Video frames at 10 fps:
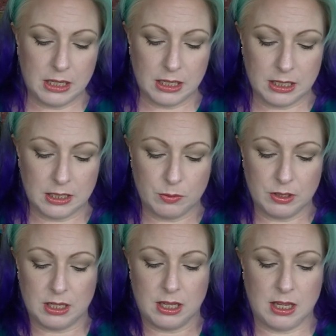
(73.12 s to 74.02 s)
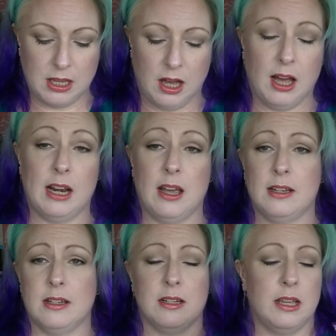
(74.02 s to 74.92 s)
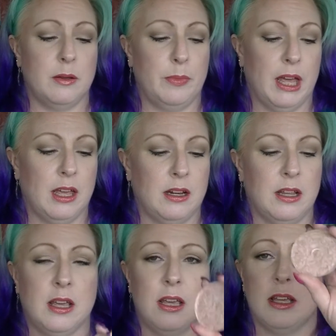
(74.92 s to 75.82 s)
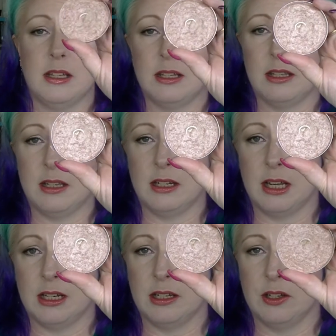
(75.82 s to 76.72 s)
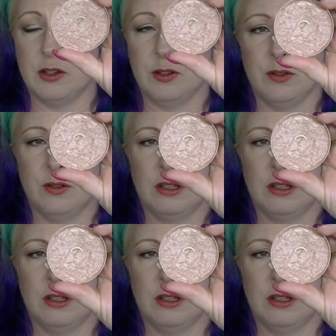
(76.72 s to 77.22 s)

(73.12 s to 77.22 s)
this was the highlighter to hit pan. This is the Natio